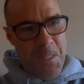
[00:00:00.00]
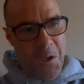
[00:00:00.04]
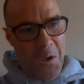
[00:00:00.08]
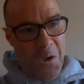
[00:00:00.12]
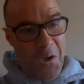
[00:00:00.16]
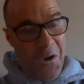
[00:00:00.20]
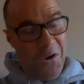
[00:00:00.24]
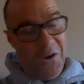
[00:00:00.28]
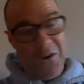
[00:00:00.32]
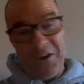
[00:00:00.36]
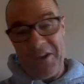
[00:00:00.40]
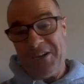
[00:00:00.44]

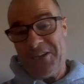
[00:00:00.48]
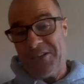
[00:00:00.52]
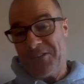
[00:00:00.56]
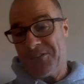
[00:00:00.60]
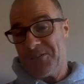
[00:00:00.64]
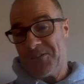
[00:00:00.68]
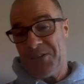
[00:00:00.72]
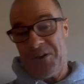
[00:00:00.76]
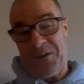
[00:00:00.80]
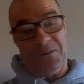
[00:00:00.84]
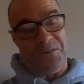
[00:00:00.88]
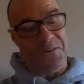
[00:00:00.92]
I reckon
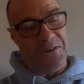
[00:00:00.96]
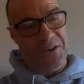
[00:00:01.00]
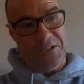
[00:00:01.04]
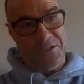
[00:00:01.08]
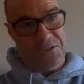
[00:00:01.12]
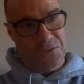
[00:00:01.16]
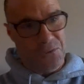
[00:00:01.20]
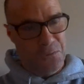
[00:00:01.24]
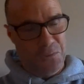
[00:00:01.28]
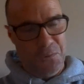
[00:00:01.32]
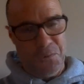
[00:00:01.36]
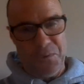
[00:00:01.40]
it's
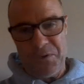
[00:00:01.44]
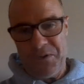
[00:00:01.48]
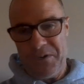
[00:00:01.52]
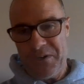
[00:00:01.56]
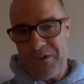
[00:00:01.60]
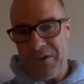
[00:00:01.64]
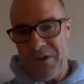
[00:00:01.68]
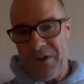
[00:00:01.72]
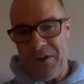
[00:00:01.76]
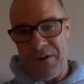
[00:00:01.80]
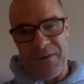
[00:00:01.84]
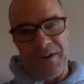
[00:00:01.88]

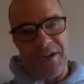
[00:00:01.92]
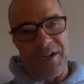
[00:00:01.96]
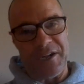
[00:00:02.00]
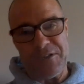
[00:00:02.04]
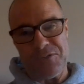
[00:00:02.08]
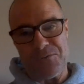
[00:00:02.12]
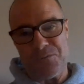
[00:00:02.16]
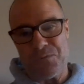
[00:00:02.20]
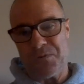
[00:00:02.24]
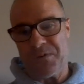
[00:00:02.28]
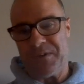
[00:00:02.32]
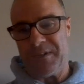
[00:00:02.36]
good. I reckon
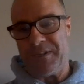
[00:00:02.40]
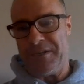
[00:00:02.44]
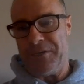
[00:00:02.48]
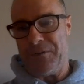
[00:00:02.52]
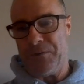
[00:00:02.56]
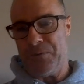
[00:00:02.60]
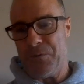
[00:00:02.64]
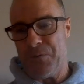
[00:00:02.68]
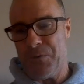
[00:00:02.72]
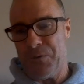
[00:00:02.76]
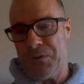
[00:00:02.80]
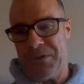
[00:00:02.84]
it's really
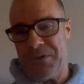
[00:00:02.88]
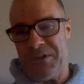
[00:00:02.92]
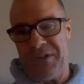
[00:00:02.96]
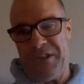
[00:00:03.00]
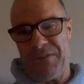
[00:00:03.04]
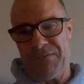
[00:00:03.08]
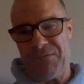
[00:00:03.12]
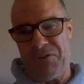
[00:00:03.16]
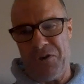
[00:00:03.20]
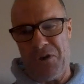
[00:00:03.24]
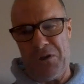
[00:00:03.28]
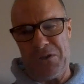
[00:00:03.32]
good.
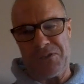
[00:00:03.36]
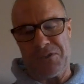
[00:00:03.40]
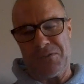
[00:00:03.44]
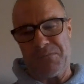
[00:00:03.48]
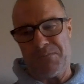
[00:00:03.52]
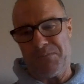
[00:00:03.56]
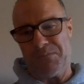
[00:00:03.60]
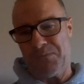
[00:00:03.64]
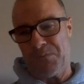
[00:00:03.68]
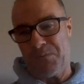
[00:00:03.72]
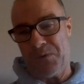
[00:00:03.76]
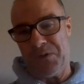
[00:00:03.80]
They've got
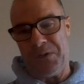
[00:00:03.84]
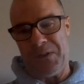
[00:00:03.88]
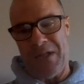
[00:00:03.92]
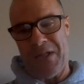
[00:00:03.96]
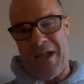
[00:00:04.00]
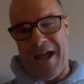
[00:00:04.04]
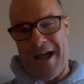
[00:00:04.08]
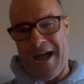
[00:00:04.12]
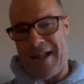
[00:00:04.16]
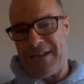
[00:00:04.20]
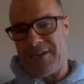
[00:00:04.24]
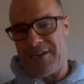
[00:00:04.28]
some real
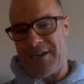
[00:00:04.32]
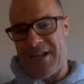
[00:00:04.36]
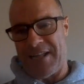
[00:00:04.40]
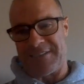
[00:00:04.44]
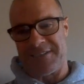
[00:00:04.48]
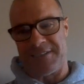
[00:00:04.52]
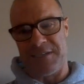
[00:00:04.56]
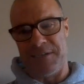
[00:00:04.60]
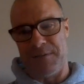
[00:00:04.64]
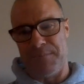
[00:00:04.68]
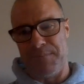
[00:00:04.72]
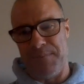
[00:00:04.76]
hard
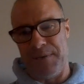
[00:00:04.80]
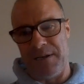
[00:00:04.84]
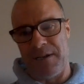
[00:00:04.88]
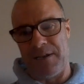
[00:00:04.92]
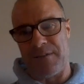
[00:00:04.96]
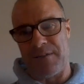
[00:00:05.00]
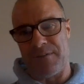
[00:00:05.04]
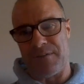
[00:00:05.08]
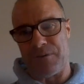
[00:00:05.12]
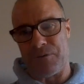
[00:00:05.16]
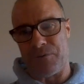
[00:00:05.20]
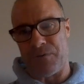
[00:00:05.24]
nuts in the
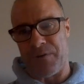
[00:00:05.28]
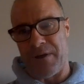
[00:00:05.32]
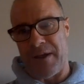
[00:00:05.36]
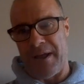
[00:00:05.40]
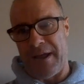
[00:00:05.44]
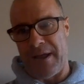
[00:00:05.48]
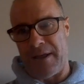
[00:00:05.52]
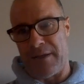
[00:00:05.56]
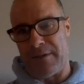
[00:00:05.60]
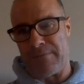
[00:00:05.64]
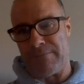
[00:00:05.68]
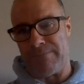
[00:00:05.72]
middle of the
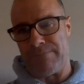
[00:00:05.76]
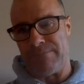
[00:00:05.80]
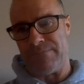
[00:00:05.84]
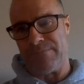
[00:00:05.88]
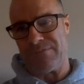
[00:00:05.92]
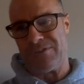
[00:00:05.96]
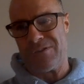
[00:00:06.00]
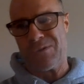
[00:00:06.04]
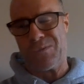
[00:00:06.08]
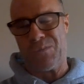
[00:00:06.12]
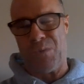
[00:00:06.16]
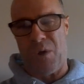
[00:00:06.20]
ground.
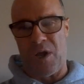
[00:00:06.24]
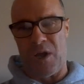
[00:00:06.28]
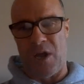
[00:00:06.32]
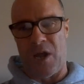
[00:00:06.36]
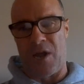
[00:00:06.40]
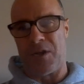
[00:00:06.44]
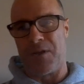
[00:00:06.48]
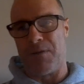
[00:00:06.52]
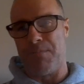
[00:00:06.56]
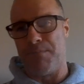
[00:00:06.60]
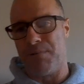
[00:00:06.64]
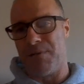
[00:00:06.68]

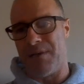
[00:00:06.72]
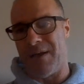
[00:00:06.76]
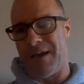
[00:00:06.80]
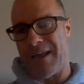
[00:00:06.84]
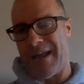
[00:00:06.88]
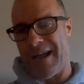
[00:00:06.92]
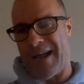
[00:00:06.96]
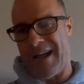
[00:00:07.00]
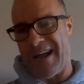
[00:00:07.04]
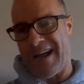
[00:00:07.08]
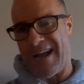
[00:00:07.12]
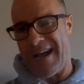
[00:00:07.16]
Swallow can
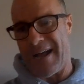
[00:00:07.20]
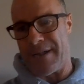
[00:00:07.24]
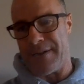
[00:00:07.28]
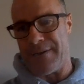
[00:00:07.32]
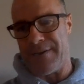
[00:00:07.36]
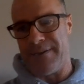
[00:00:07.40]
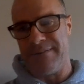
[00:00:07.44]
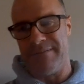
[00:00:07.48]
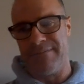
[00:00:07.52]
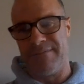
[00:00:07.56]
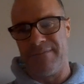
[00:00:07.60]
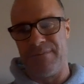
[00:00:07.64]
play
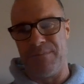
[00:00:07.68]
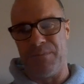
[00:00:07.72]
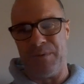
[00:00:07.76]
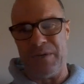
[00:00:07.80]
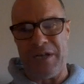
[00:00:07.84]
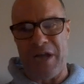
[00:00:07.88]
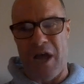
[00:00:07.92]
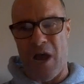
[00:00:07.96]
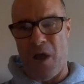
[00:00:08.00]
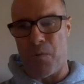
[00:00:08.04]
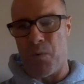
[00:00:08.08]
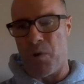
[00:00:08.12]
hard.
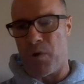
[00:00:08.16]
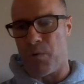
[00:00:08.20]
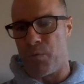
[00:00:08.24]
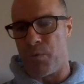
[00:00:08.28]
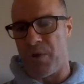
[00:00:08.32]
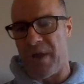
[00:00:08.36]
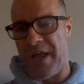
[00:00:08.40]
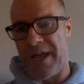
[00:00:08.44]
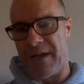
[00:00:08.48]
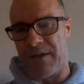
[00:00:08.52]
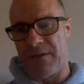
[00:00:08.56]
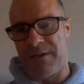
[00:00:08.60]
We know what
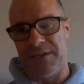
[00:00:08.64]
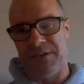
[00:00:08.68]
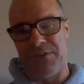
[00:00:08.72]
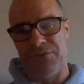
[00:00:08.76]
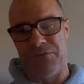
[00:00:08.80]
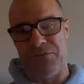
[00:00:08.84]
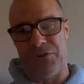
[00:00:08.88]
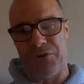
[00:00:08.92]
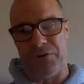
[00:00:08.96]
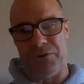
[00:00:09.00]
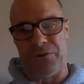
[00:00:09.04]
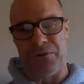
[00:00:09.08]
Rao
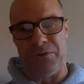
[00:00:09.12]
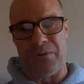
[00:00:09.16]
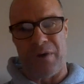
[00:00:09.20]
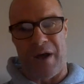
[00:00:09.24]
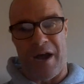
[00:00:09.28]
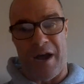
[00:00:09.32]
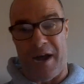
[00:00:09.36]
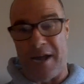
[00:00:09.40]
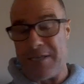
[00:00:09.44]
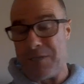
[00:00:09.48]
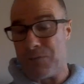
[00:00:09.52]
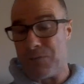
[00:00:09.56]
can do.
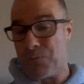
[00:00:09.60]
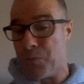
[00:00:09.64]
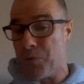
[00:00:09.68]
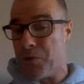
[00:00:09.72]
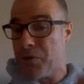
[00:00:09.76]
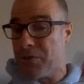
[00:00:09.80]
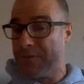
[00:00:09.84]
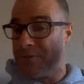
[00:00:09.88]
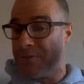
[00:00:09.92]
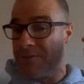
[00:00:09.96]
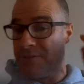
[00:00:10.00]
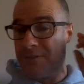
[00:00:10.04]

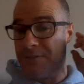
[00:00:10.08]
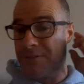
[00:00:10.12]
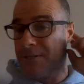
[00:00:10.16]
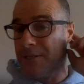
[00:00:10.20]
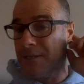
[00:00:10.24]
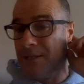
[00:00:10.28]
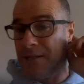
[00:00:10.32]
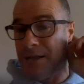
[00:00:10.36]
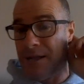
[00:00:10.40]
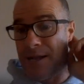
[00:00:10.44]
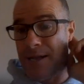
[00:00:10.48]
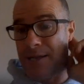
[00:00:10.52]
Ainsworth's just
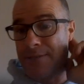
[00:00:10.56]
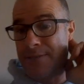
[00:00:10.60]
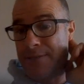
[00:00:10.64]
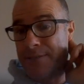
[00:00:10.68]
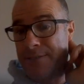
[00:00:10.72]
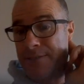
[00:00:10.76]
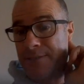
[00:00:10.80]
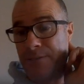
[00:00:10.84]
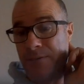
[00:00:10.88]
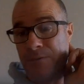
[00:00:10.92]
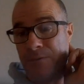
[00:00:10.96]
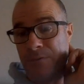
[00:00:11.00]

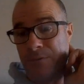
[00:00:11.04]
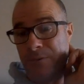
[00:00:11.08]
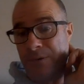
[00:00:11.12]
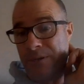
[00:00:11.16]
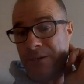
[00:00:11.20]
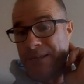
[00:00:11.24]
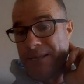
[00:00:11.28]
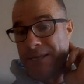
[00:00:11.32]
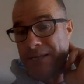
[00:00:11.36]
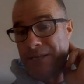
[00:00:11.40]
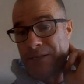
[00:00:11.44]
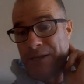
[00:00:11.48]
class,
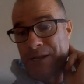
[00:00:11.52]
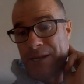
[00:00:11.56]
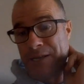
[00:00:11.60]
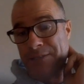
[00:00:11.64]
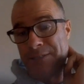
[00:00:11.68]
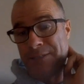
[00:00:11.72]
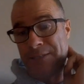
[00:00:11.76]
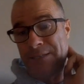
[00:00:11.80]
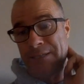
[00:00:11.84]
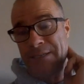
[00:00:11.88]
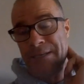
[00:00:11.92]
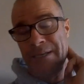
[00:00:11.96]
really
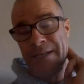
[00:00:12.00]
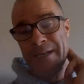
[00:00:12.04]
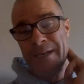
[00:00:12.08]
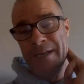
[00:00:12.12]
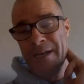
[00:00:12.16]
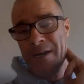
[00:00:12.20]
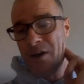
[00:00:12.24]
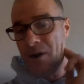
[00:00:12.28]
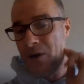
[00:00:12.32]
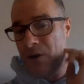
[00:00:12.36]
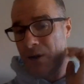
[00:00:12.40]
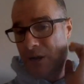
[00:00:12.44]
classy.
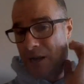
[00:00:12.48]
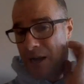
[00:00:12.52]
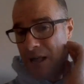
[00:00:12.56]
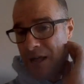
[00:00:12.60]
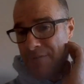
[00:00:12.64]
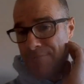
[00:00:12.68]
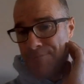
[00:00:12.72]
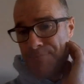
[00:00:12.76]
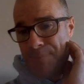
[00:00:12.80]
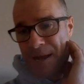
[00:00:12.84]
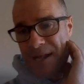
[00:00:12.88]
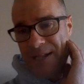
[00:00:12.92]
I
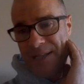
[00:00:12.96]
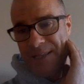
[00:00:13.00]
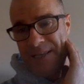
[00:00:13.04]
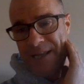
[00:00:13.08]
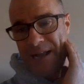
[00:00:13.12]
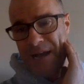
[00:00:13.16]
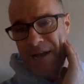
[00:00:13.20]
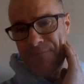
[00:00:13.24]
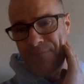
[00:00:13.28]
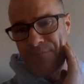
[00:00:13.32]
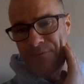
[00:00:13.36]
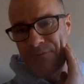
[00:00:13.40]
love Bailey
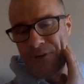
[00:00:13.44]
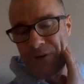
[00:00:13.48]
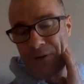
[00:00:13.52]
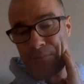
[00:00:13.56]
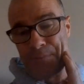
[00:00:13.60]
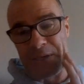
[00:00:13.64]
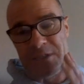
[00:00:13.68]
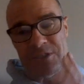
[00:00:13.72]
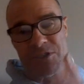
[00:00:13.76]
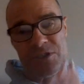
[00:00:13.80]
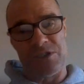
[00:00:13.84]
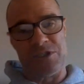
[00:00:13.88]
Humphrey.
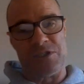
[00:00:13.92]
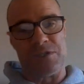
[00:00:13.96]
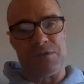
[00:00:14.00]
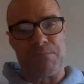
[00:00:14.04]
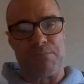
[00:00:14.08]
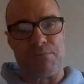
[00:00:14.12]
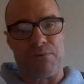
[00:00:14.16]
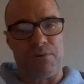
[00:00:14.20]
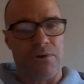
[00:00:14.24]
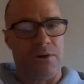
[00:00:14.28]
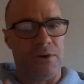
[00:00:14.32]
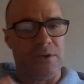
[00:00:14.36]
I'm actually
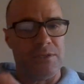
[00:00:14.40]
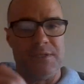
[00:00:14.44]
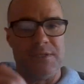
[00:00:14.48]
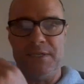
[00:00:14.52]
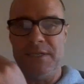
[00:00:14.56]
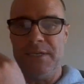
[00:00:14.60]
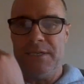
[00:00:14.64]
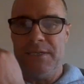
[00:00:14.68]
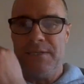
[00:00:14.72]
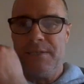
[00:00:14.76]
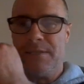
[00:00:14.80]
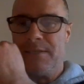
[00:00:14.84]

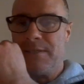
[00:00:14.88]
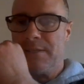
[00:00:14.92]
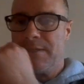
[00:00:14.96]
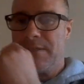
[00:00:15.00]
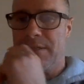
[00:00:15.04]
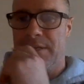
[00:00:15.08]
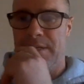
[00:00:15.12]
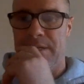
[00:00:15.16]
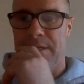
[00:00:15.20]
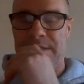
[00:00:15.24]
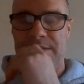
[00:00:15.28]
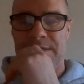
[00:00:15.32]
surprised he
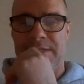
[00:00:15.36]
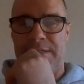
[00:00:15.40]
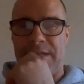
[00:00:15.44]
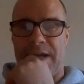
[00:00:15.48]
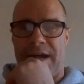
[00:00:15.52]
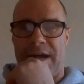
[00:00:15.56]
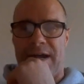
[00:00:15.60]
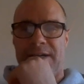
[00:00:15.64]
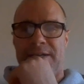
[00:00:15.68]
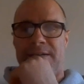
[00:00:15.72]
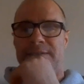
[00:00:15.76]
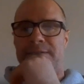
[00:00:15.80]

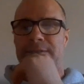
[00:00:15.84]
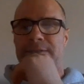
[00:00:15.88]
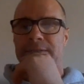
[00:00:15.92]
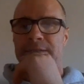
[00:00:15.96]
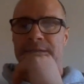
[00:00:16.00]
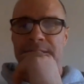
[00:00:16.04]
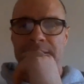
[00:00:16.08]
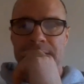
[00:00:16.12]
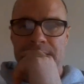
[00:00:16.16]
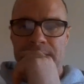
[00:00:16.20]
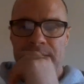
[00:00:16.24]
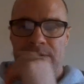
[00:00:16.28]
started
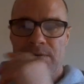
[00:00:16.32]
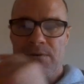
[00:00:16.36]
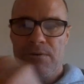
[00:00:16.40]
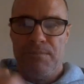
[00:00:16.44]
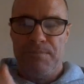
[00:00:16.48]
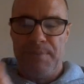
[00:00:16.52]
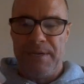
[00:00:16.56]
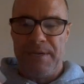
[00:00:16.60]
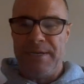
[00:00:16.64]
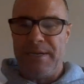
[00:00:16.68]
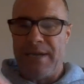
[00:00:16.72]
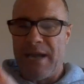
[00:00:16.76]

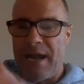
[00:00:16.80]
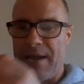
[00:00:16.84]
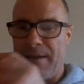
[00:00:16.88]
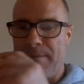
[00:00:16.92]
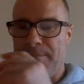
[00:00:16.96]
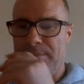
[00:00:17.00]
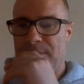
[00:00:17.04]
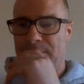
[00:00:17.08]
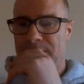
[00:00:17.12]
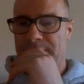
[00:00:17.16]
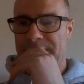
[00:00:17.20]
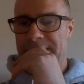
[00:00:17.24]
or been
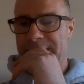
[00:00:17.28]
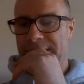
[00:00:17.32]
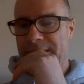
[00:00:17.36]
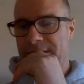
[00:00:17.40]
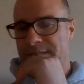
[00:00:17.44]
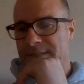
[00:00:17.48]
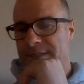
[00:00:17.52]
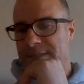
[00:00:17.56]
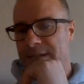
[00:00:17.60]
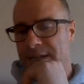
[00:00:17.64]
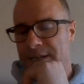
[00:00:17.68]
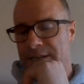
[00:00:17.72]
named on the
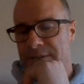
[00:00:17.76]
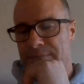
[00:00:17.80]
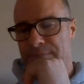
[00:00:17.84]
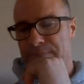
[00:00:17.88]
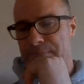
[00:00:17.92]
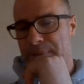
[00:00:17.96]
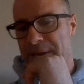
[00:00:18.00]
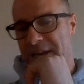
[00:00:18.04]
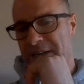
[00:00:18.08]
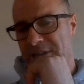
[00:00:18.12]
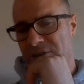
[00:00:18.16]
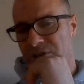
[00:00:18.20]

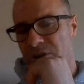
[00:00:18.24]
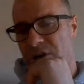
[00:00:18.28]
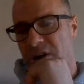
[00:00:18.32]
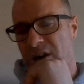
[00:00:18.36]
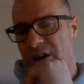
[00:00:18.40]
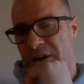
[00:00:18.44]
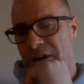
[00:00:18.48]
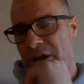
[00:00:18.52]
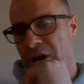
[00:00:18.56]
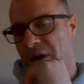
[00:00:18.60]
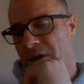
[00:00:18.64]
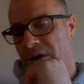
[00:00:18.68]
extended bench.
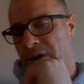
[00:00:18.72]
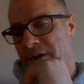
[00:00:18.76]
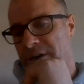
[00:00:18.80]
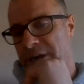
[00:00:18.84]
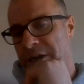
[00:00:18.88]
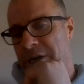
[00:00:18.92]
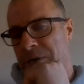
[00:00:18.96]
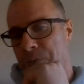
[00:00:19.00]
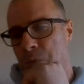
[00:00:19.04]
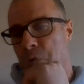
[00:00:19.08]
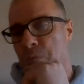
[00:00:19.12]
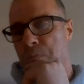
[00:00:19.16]

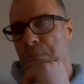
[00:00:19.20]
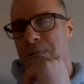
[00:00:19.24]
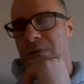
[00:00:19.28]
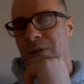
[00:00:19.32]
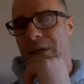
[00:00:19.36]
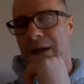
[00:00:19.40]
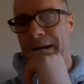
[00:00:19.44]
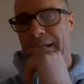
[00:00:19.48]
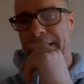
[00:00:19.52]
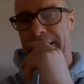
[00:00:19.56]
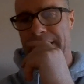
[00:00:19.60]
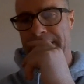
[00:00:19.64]
He will
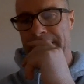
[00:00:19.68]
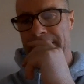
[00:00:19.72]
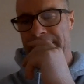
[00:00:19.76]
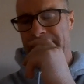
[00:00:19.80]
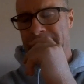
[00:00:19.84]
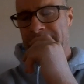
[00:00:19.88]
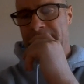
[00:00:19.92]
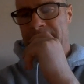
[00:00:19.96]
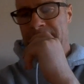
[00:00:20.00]
play.